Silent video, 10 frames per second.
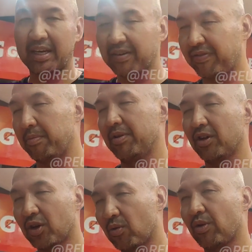being
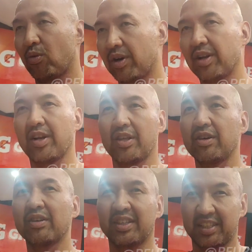familiar with one
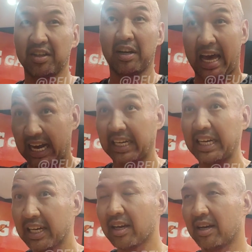another is still
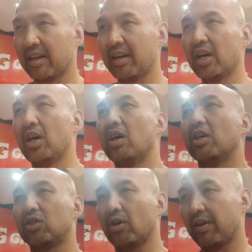lacking.
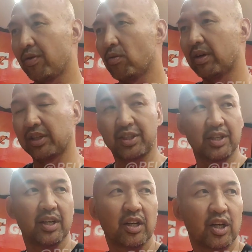So everyone is
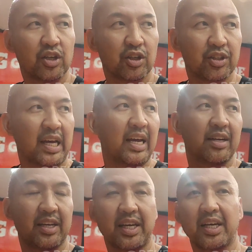still
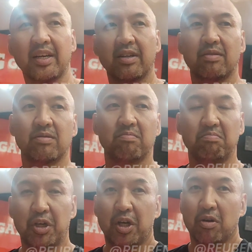understanding,
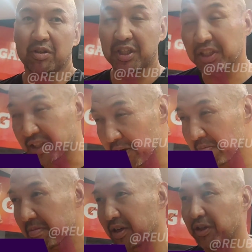
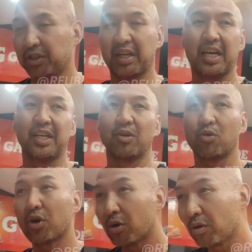system, understanding
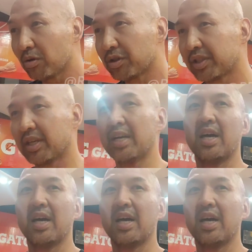roles.